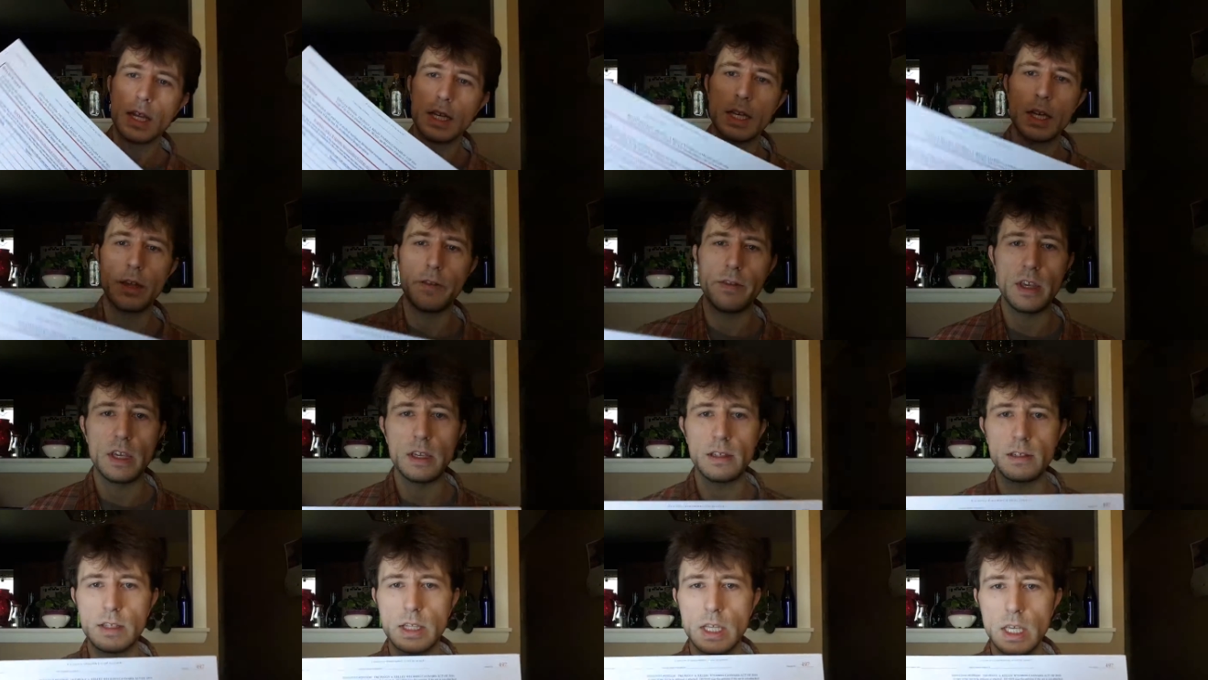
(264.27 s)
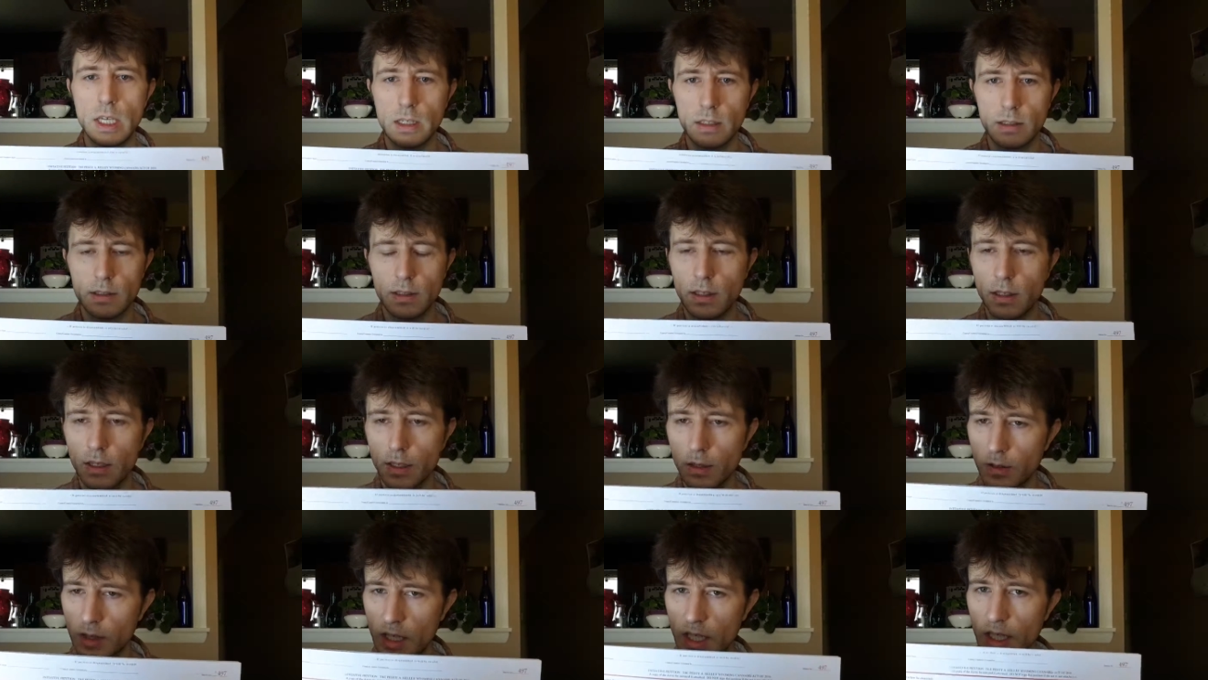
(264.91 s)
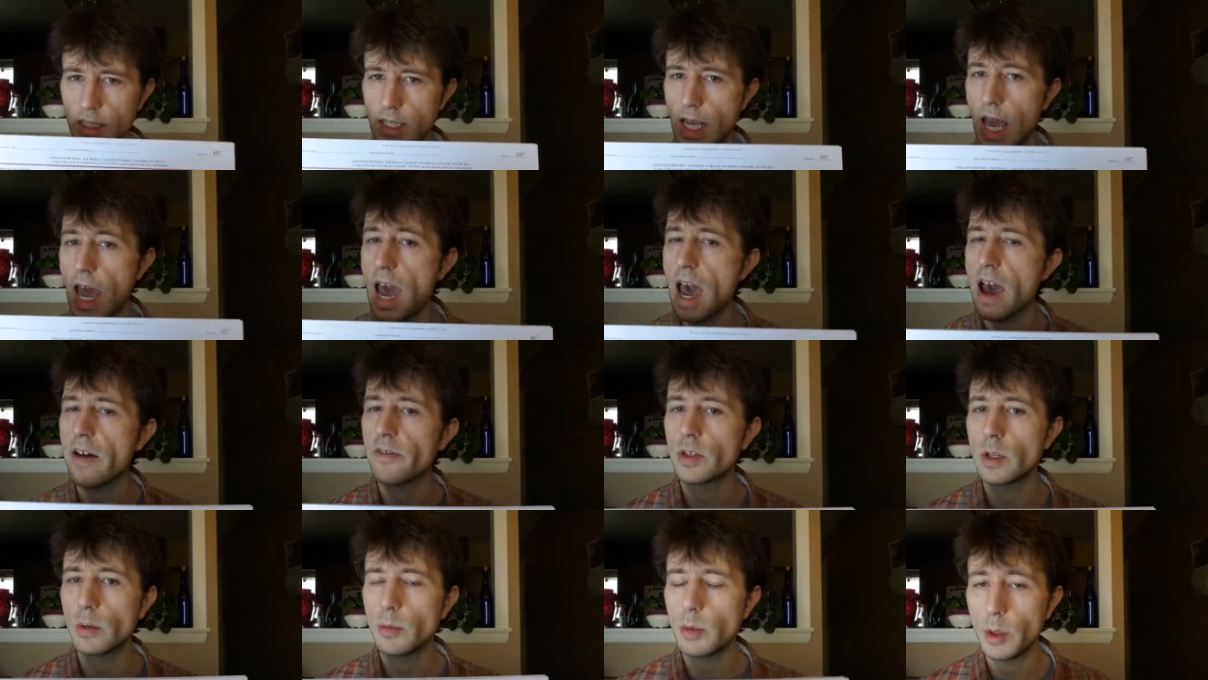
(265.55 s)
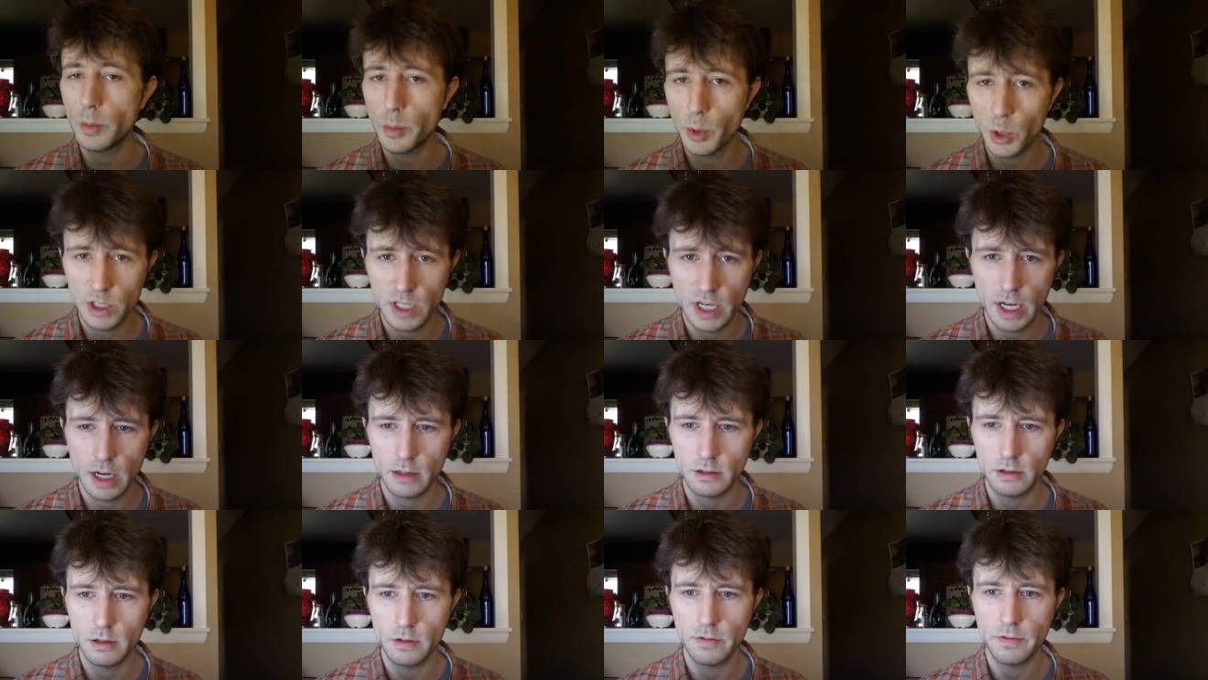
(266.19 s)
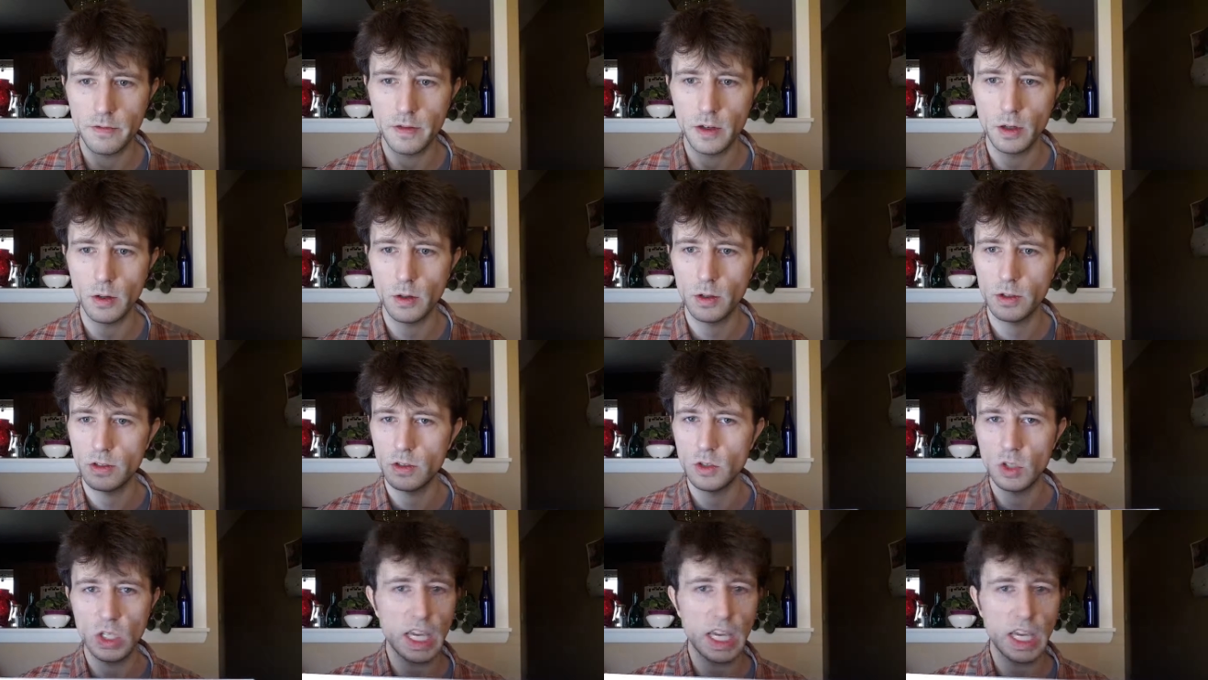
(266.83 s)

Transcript: Now these have to be protected, folks.